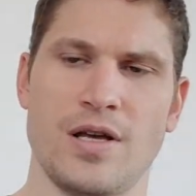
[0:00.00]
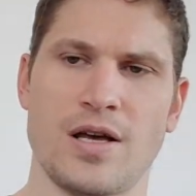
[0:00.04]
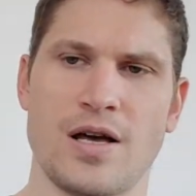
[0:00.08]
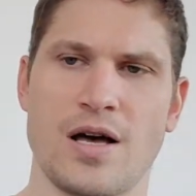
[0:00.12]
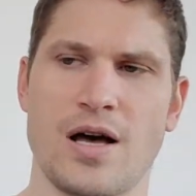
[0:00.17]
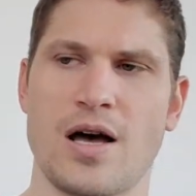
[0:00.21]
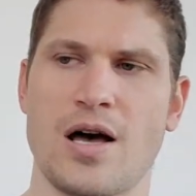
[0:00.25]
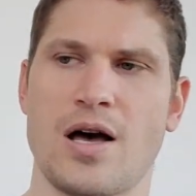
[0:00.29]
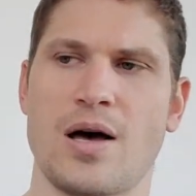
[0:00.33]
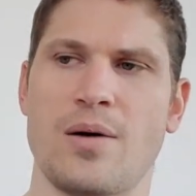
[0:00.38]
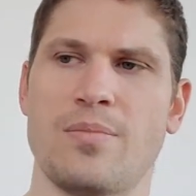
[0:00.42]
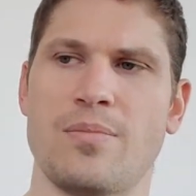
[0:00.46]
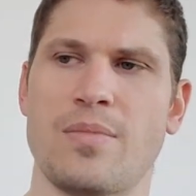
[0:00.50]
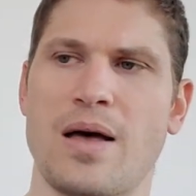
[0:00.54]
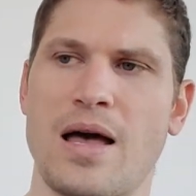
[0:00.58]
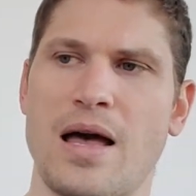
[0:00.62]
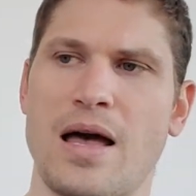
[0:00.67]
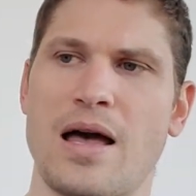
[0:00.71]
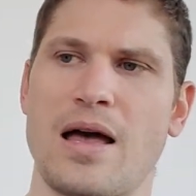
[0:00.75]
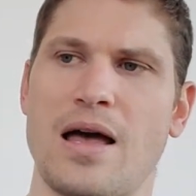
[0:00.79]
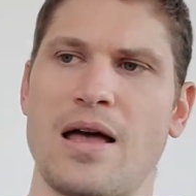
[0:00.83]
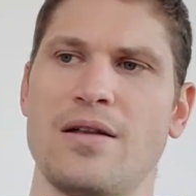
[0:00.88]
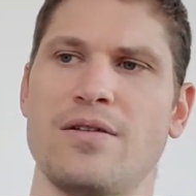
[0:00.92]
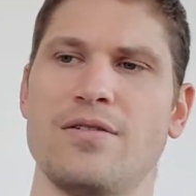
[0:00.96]

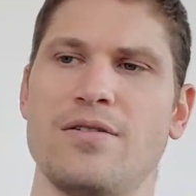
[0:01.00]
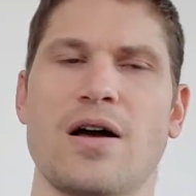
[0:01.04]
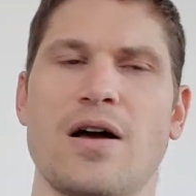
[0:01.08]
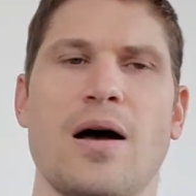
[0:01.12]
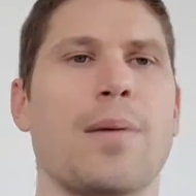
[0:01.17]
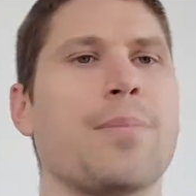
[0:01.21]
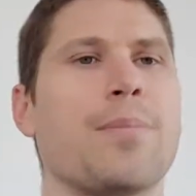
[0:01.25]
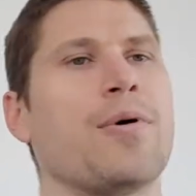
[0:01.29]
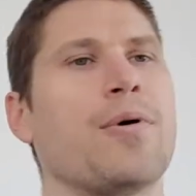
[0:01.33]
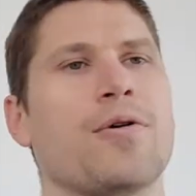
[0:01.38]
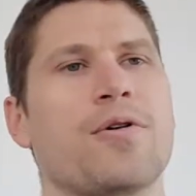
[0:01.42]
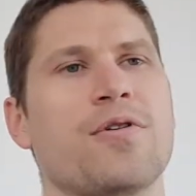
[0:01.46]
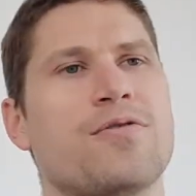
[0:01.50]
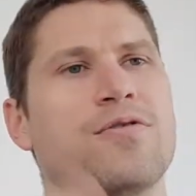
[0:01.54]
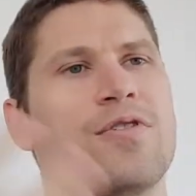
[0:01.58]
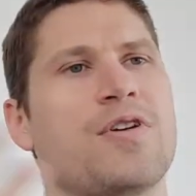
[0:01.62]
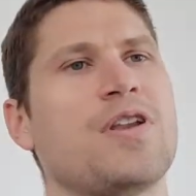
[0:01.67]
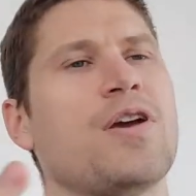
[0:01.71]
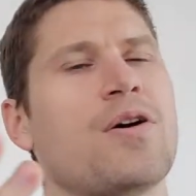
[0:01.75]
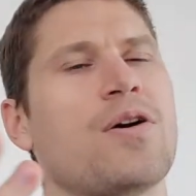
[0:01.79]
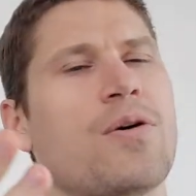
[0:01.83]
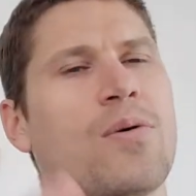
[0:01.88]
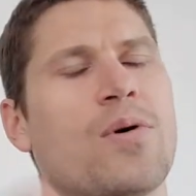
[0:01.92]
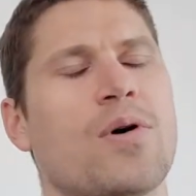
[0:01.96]
And I put a
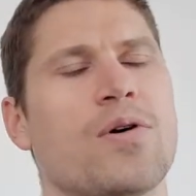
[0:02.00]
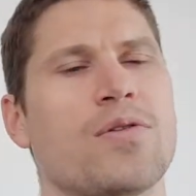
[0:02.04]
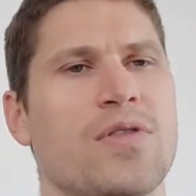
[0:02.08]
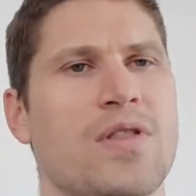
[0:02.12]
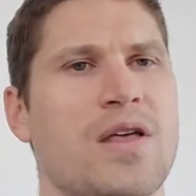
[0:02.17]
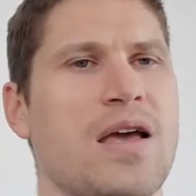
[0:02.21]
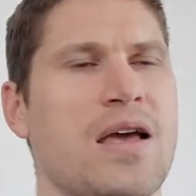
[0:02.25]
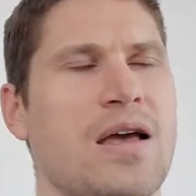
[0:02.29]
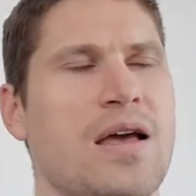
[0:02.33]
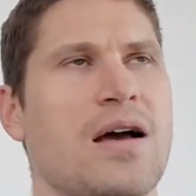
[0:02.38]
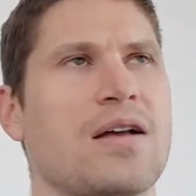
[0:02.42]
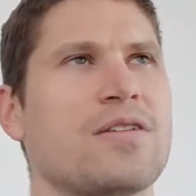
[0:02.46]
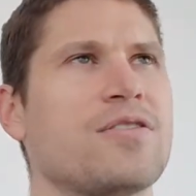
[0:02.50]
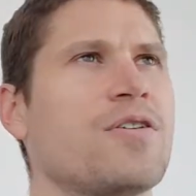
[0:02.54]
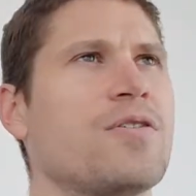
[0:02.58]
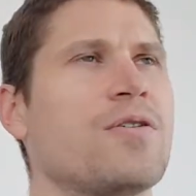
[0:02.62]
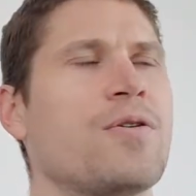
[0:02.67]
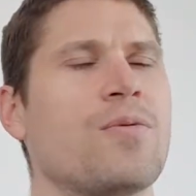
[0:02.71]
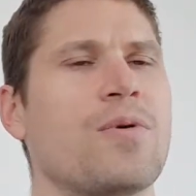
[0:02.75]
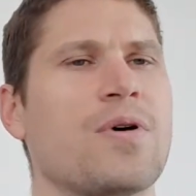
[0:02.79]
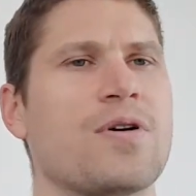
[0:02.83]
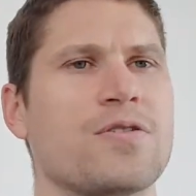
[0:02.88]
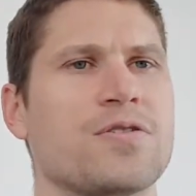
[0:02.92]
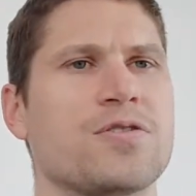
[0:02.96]
video on there. I don't
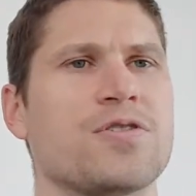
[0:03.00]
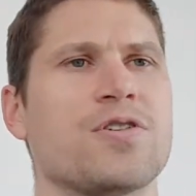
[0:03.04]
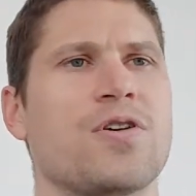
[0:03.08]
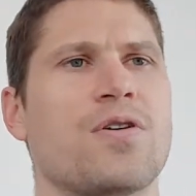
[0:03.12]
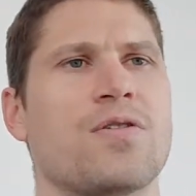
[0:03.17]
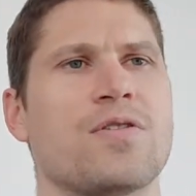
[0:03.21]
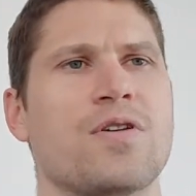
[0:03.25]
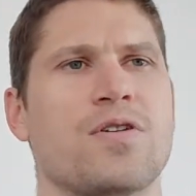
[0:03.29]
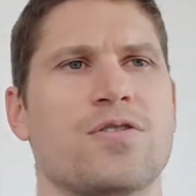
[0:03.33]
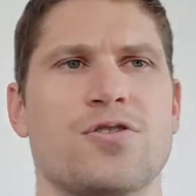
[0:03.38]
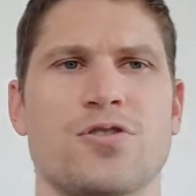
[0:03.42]
know where it's gone. It